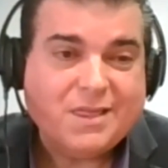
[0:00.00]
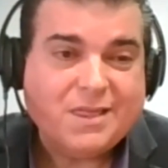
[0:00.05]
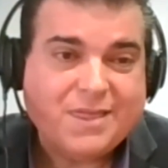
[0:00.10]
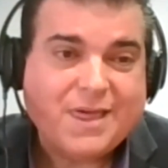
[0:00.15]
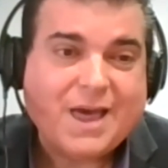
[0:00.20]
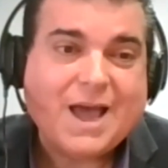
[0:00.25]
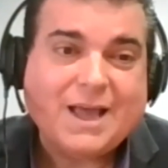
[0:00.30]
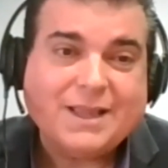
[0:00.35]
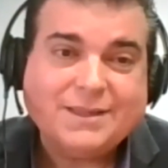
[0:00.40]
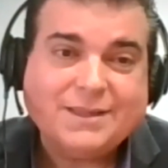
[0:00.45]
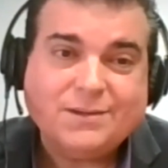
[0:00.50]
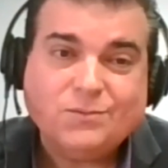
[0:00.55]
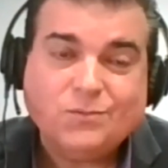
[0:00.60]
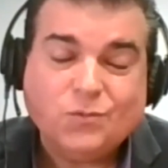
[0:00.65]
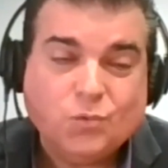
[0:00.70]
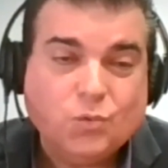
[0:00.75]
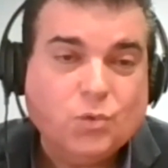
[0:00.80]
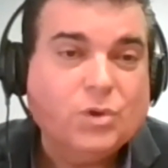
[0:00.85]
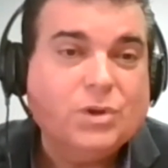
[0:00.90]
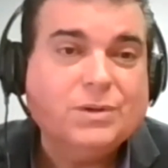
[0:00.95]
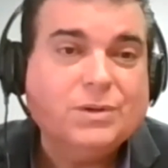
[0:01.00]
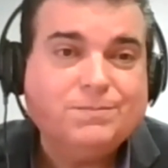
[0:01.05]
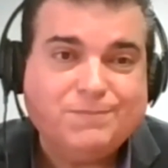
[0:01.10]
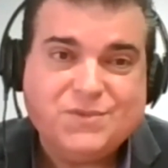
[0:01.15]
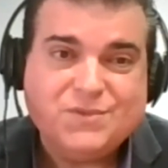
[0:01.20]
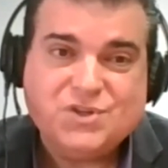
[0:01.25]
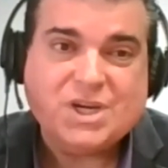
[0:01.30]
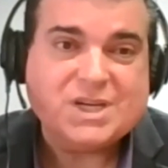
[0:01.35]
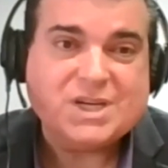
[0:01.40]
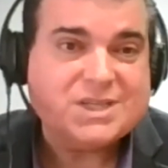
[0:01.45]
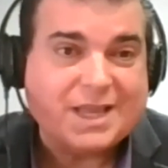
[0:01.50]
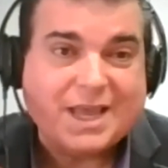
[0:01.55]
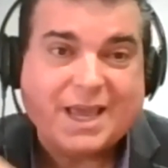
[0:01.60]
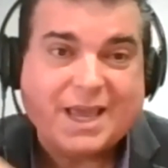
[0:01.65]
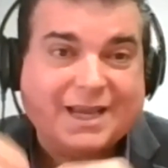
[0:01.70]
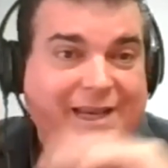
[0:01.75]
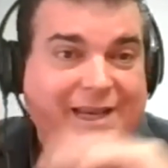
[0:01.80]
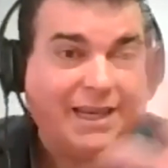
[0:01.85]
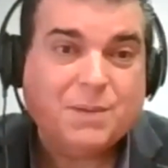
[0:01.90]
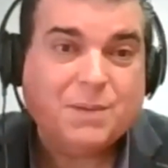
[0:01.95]
that will just
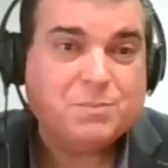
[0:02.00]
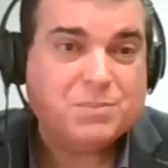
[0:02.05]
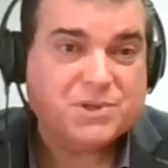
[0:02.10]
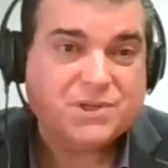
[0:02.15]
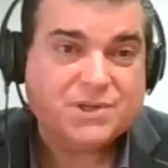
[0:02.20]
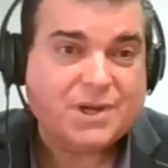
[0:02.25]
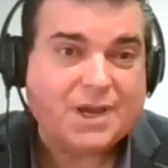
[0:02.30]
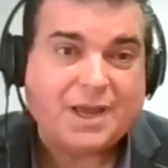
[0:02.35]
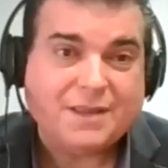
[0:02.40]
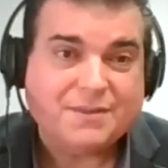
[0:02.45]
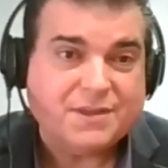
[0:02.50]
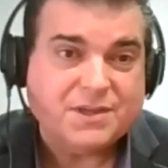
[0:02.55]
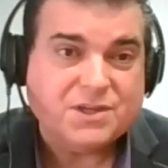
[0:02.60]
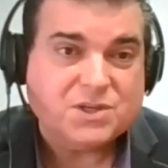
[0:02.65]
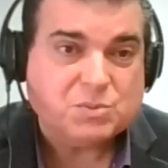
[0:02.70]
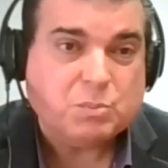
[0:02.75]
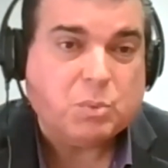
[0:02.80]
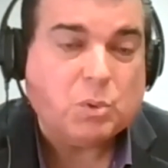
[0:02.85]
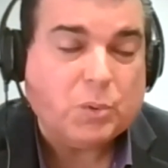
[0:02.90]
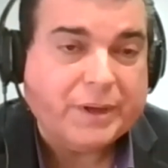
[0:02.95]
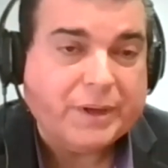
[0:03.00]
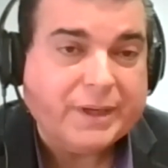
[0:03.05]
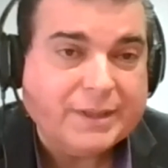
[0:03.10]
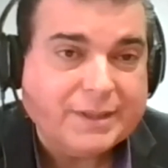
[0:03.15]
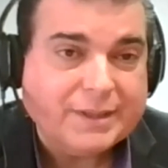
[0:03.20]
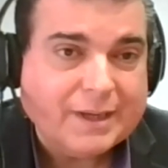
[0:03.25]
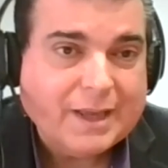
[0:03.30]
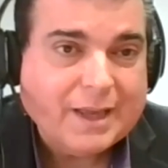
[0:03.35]
eclipse at this point